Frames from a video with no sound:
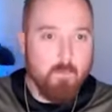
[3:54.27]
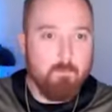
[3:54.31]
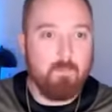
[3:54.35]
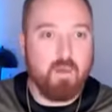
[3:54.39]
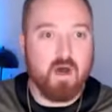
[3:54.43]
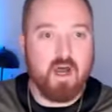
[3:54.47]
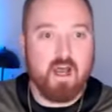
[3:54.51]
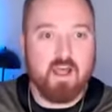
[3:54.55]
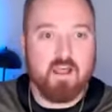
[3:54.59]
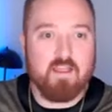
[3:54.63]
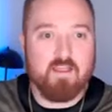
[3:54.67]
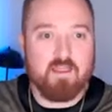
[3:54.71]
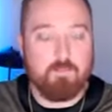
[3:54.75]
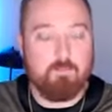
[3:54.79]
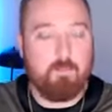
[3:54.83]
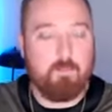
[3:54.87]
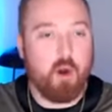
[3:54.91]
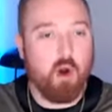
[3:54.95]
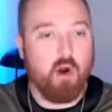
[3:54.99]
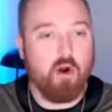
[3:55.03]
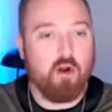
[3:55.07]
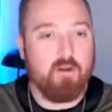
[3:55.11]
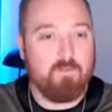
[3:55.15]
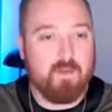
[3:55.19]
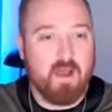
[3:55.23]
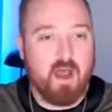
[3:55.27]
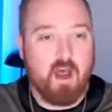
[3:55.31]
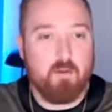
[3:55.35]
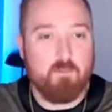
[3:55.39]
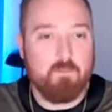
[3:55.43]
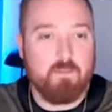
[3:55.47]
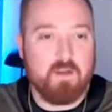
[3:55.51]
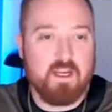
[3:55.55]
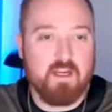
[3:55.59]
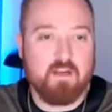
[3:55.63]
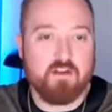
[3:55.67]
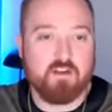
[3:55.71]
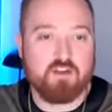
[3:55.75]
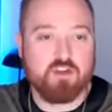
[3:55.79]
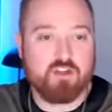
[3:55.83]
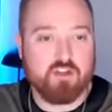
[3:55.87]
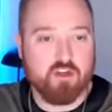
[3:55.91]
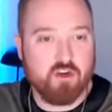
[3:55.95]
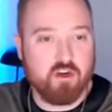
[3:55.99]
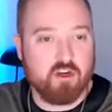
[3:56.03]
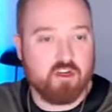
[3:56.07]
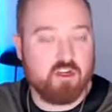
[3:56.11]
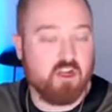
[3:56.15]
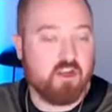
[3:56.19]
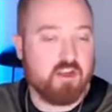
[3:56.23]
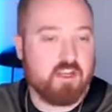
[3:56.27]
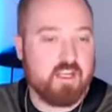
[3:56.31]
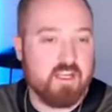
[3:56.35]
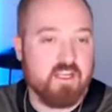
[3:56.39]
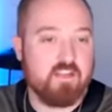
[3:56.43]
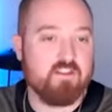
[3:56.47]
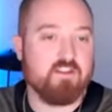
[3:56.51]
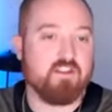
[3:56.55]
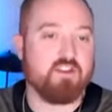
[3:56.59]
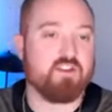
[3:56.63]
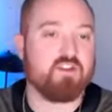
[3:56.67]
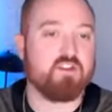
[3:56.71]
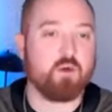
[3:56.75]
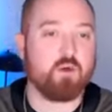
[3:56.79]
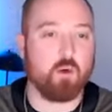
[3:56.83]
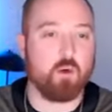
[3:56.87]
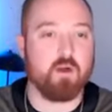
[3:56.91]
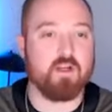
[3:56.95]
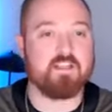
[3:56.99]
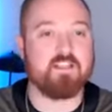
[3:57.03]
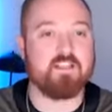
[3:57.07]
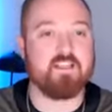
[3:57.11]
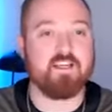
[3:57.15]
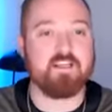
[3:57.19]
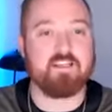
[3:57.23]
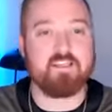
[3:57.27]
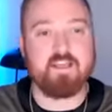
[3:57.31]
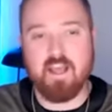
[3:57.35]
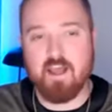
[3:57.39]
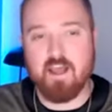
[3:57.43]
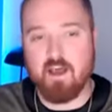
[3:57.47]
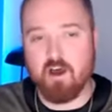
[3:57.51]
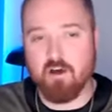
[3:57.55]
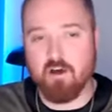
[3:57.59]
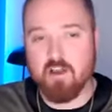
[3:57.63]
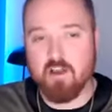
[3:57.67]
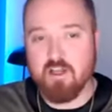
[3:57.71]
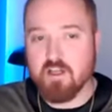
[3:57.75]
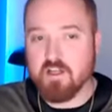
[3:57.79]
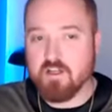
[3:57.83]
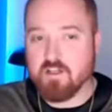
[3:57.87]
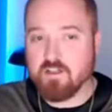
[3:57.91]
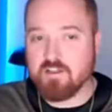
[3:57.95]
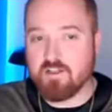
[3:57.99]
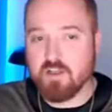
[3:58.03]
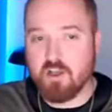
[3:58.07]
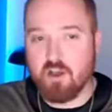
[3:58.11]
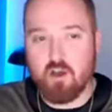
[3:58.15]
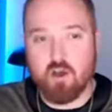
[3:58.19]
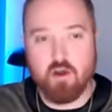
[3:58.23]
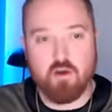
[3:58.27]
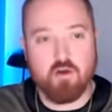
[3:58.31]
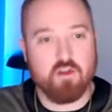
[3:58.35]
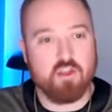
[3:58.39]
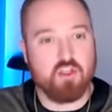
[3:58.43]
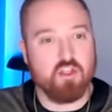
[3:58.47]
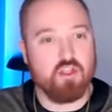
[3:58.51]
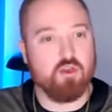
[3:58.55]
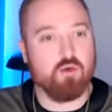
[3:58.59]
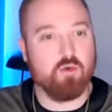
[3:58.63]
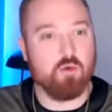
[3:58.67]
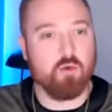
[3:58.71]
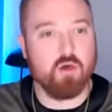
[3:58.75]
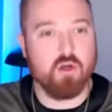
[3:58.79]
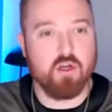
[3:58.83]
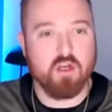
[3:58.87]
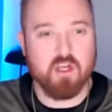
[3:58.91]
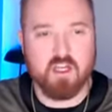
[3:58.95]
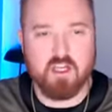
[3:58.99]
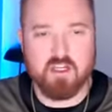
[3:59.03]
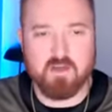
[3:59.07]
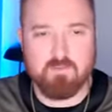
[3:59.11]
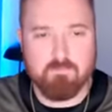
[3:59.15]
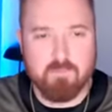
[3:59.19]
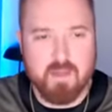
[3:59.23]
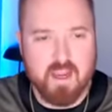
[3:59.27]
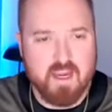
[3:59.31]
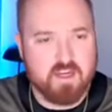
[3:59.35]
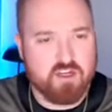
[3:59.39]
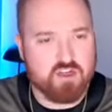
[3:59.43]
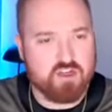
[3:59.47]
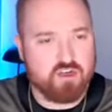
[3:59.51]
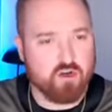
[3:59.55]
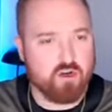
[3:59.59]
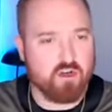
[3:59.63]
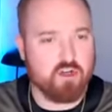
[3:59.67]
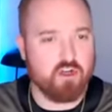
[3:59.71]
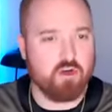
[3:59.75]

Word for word: But the part about being a sugar cookie and the stories they tell, so you would make sure